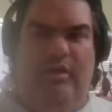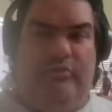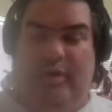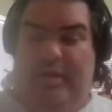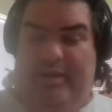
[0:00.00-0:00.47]

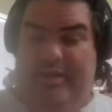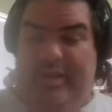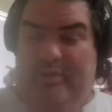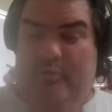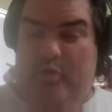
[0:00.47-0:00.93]
And really, and
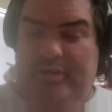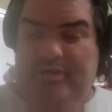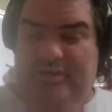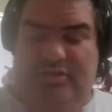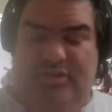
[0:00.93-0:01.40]
again, a
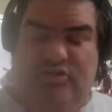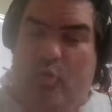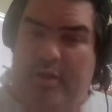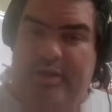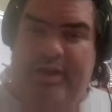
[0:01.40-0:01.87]
winning season,
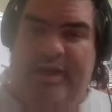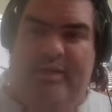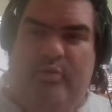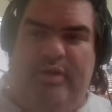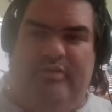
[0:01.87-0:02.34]

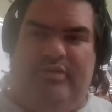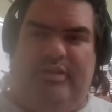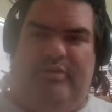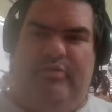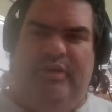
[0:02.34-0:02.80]
29 wins.
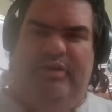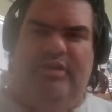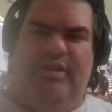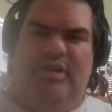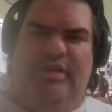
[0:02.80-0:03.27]
And
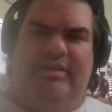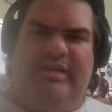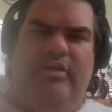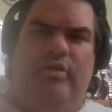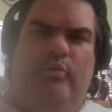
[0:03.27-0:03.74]
really, because
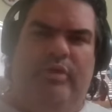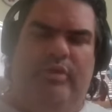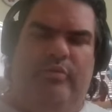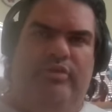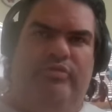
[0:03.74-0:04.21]
I know
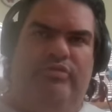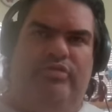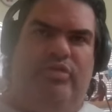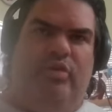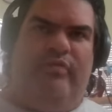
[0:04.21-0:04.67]
when you
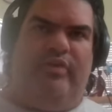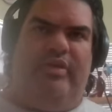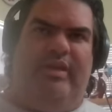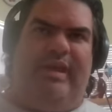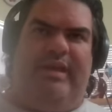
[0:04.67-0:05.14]
took over,
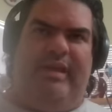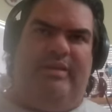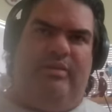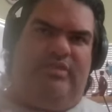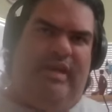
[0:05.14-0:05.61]
you kind of
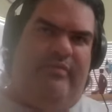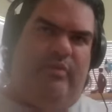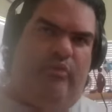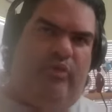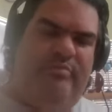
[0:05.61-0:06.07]
had, it was kind of
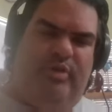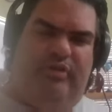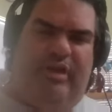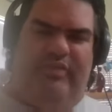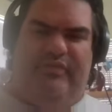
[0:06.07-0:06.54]
a
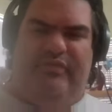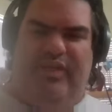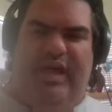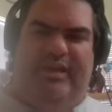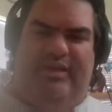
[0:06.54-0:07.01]
rebuild on the
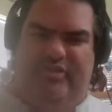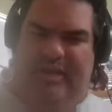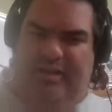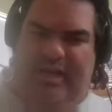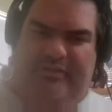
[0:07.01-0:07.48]
fly because you
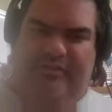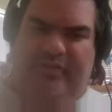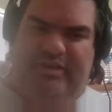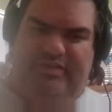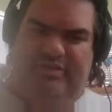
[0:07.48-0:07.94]
had a lot of
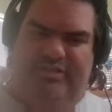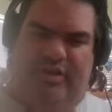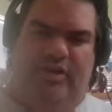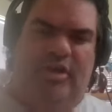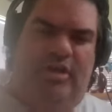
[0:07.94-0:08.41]
faces
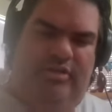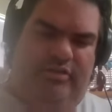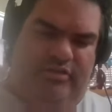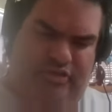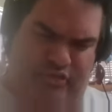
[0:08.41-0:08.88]
there.
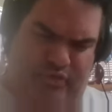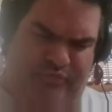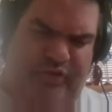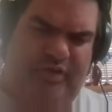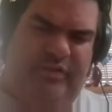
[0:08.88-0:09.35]
Did you
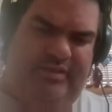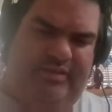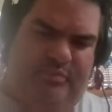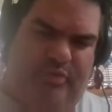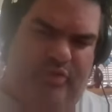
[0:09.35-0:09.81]
feel
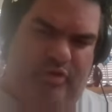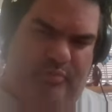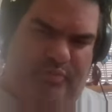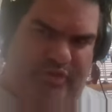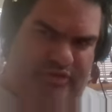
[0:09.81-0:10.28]
that the
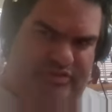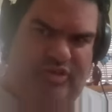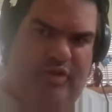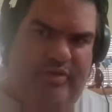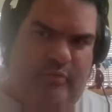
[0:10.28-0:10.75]
players
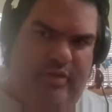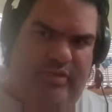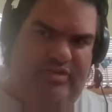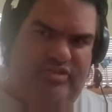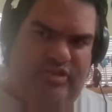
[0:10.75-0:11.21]
started,
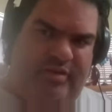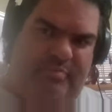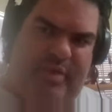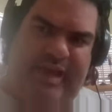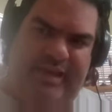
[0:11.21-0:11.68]
when they started to
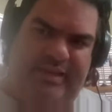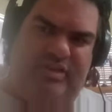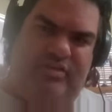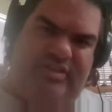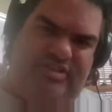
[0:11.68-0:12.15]
buy in,
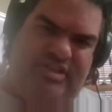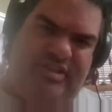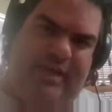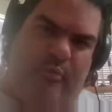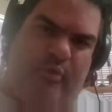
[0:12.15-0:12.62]
and you could
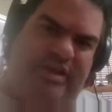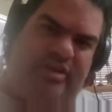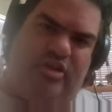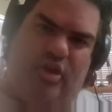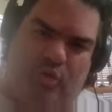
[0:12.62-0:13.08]
see that
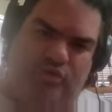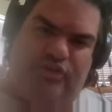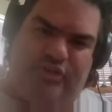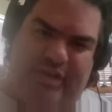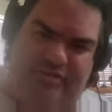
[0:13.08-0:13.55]
winning
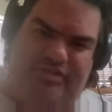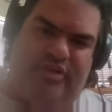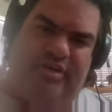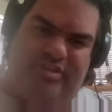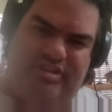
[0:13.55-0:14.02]
culture now
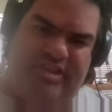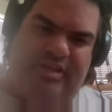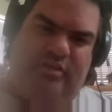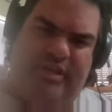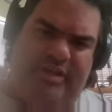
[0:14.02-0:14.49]
starting to
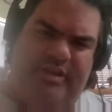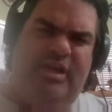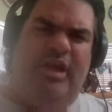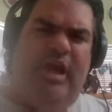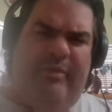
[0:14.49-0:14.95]
settle in?
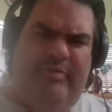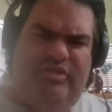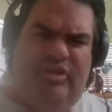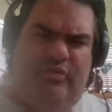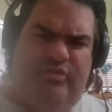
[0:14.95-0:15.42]

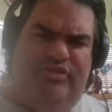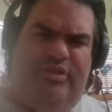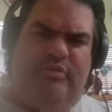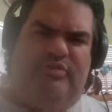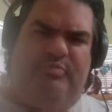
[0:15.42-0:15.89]
Obviously, Coach
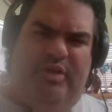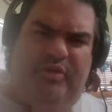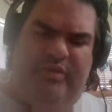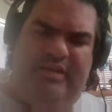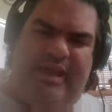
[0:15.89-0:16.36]
Steele was
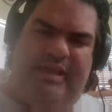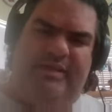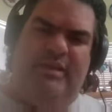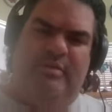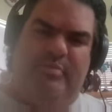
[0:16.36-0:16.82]
building that,
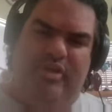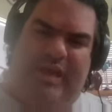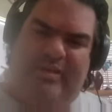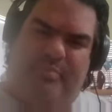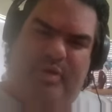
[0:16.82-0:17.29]
but you
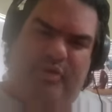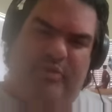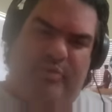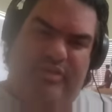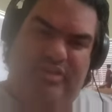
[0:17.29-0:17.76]
had to build
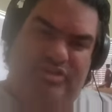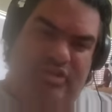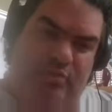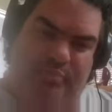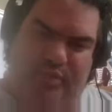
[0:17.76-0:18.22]
it with these
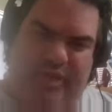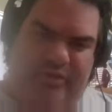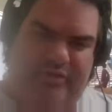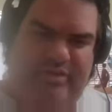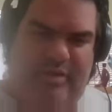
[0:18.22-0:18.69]
new
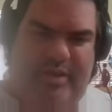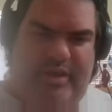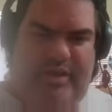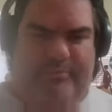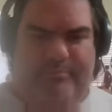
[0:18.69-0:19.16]
players
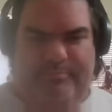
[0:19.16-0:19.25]
coming in.